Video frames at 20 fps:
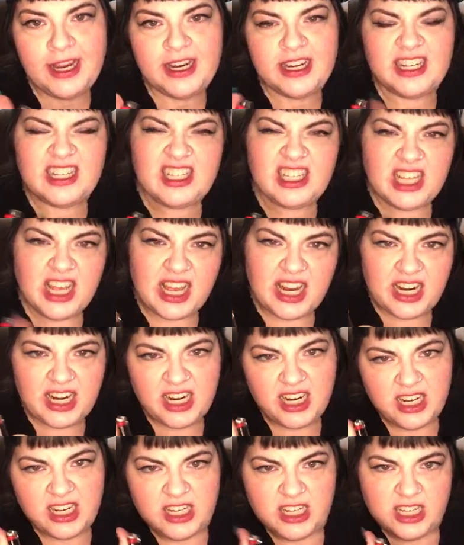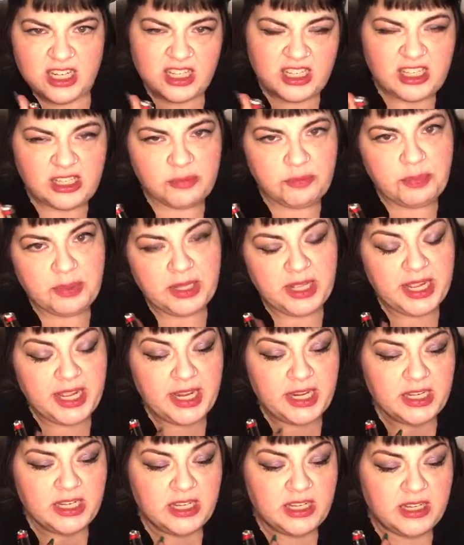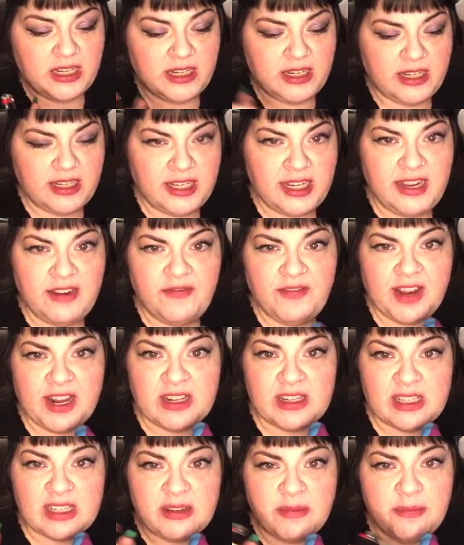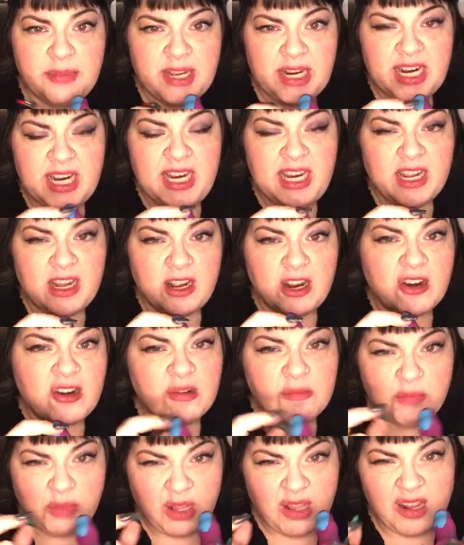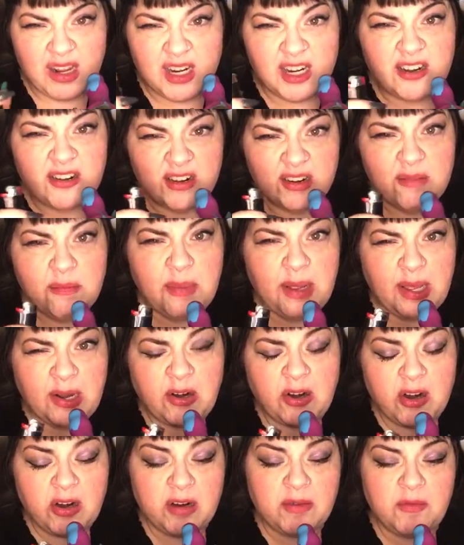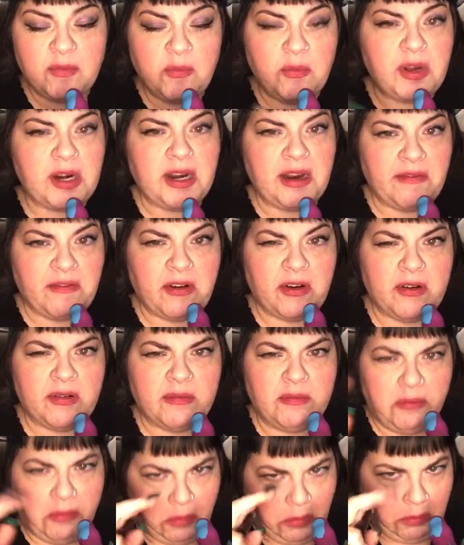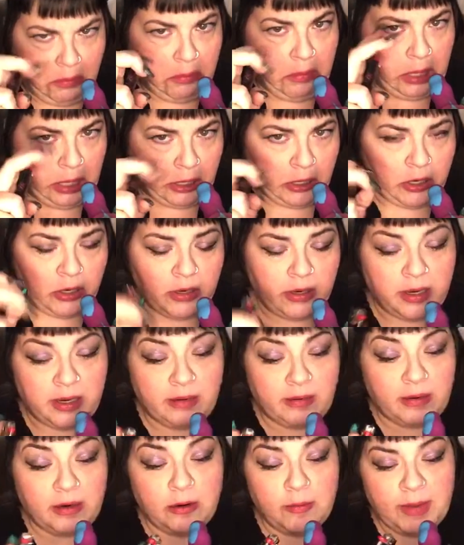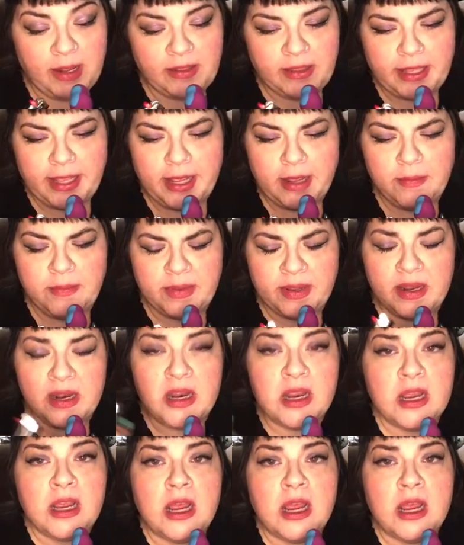decided to split because he had found somebody younger and blonder and better and whatever. Better, I don't know about that, but